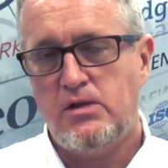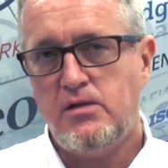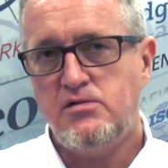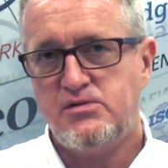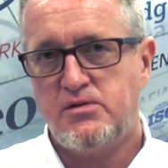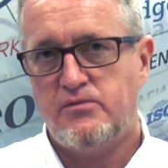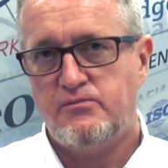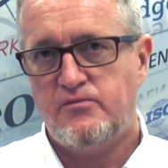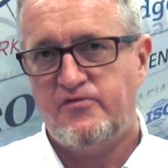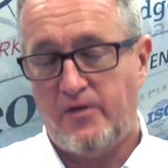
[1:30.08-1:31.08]
use
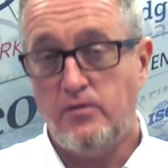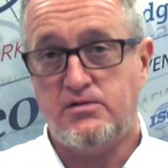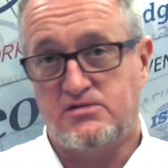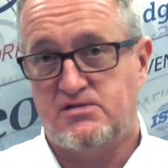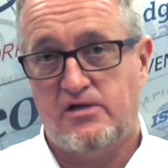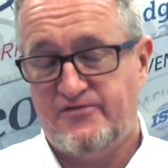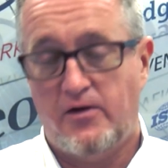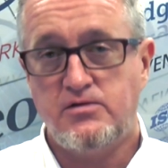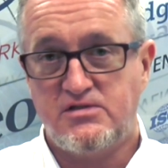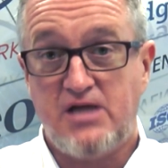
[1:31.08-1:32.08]
folders, a
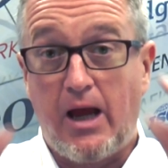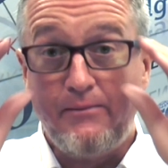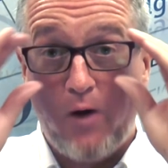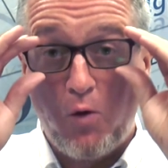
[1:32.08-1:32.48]
folder type